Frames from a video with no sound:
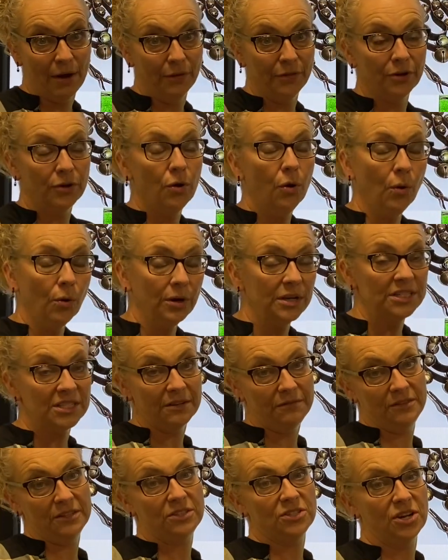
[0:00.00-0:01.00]
The chorus of
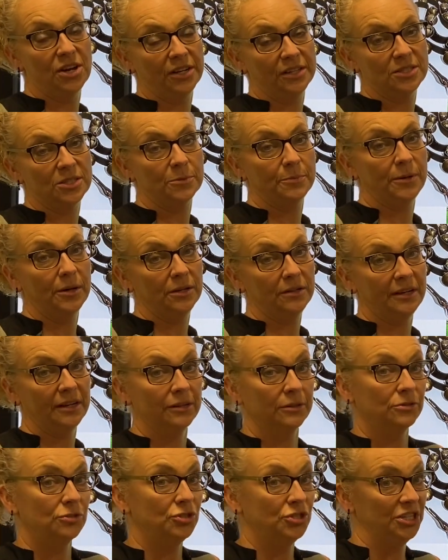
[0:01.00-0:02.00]
the song is the part that
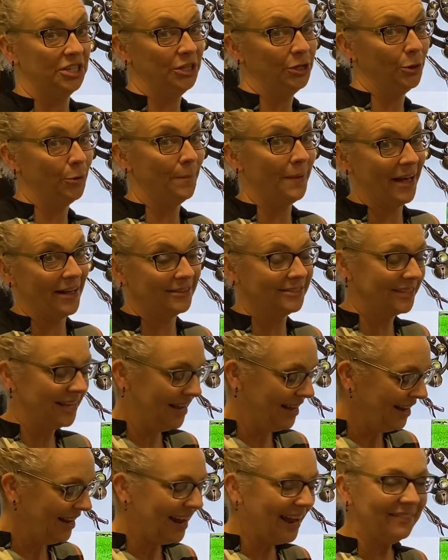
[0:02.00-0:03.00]
goes jingle bells.
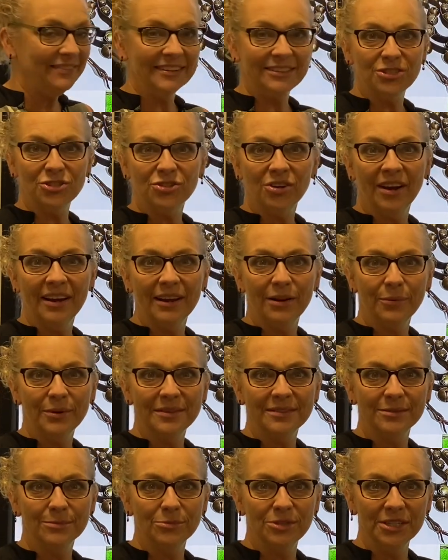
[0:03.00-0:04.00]
And let's try it with
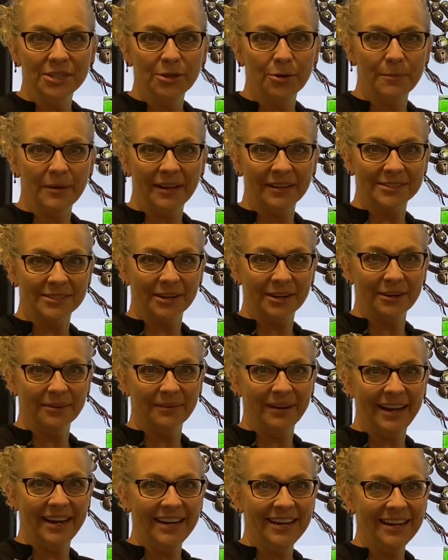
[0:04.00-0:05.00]
some jingle bells. Are you
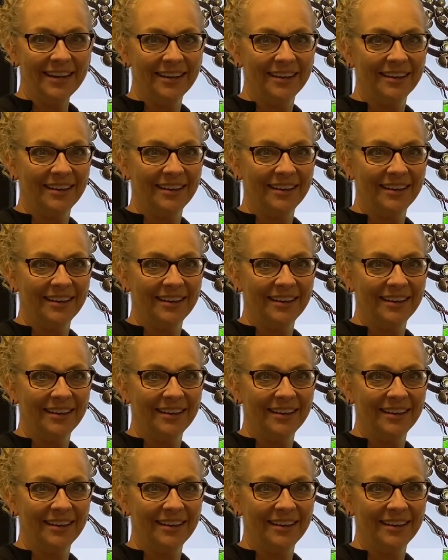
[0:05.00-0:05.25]
ready?